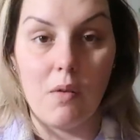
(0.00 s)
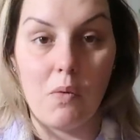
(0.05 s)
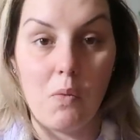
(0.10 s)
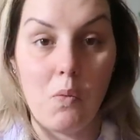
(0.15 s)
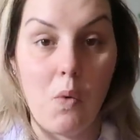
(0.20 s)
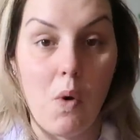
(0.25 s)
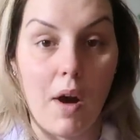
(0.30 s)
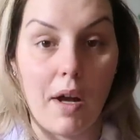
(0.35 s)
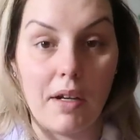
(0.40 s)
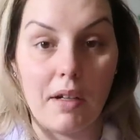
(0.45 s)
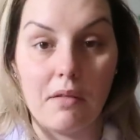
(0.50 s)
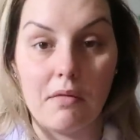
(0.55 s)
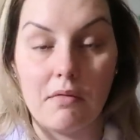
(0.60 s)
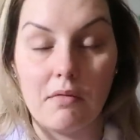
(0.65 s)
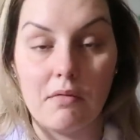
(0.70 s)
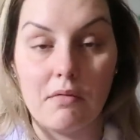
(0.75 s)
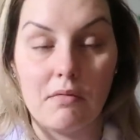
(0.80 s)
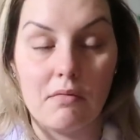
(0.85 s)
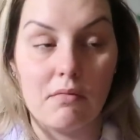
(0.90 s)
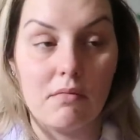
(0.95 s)
1,
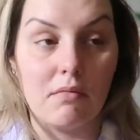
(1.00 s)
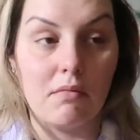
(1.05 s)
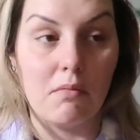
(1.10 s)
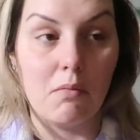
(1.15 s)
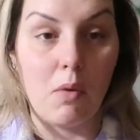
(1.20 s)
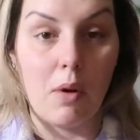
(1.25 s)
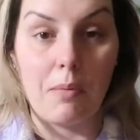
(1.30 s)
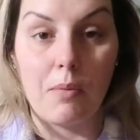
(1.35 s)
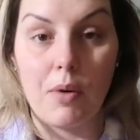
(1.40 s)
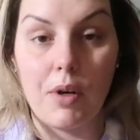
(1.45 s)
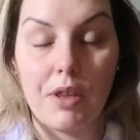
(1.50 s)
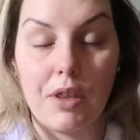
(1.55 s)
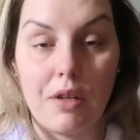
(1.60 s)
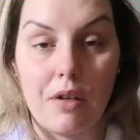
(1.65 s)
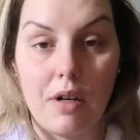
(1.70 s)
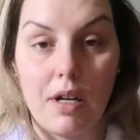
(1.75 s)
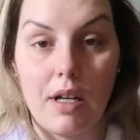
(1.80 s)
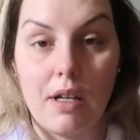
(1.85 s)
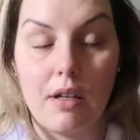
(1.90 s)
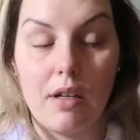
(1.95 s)

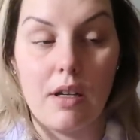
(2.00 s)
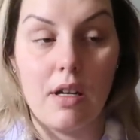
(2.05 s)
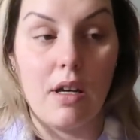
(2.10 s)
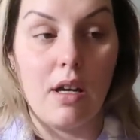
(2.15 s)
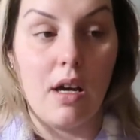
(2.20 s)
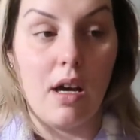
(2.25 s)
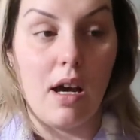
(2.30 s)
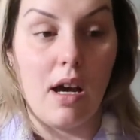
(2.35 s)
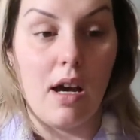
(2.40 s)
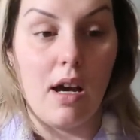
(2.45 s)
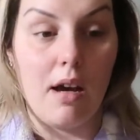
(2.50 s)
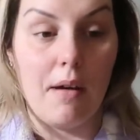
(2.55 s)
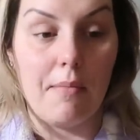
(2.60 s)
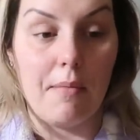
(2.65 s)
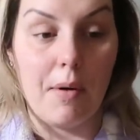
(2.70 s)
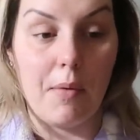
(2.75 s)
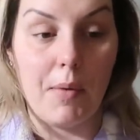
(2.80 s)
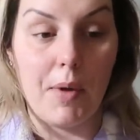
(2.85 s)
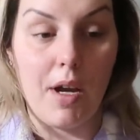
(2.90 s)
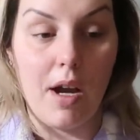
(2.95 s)
1.3. Um,
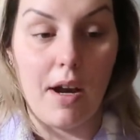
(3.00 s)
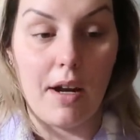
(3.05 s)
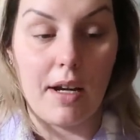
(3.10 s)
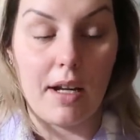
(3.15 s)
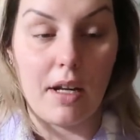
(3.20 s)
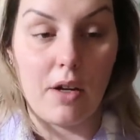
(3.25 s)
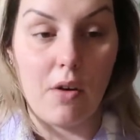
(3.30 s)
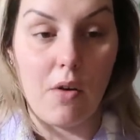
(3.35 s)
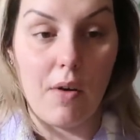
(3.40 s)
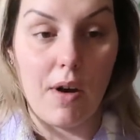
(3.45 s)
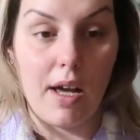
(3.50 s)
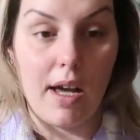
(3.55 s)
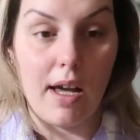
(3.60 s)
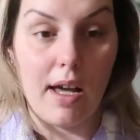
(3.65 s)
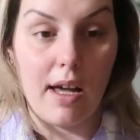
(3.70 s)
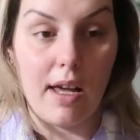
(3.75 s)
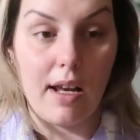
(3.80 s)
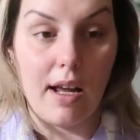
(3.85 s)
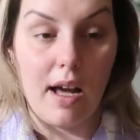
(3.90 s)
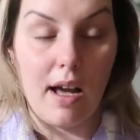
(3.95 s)
but we are going to go
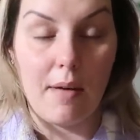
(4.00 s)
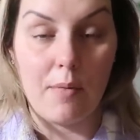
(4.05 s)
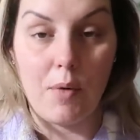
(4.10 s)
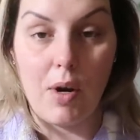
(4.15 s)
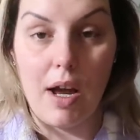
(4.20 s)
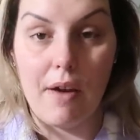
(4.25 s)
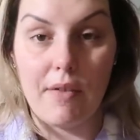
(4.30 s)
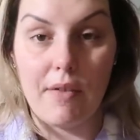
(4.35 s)
ahead. Um, we're